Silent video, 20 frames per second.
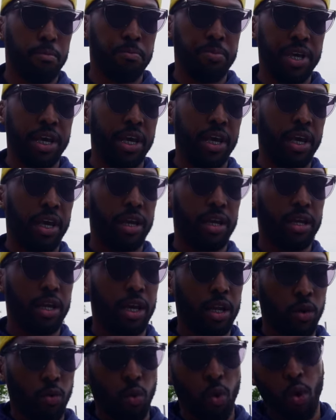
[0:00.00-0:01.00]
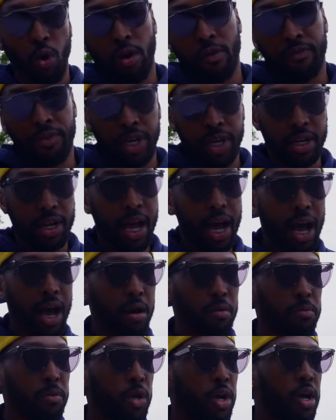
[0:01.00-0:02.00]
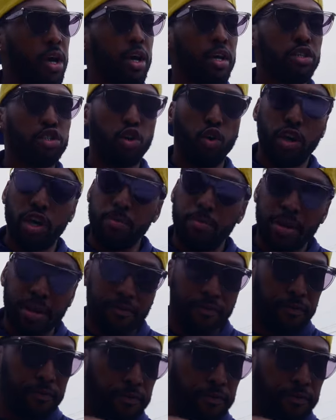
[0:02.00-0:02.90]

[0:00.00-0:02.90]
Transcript: being in the war of Vietnam. So he'd been